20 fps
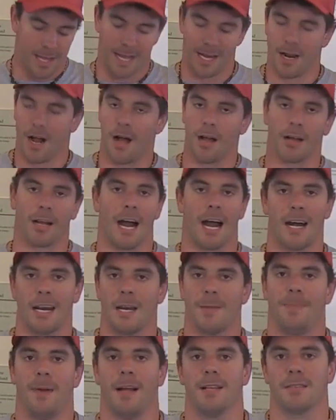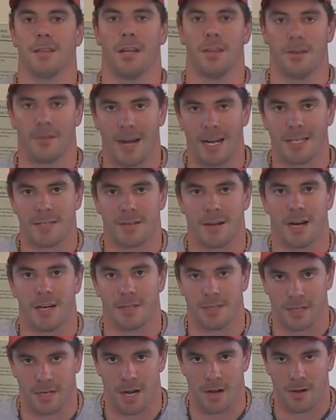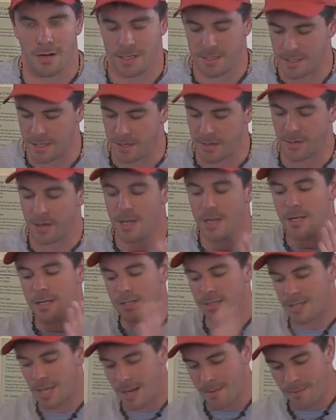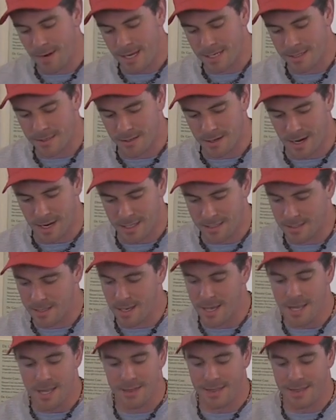it all kind of depends on the restaurant you're going to. Some restaurants,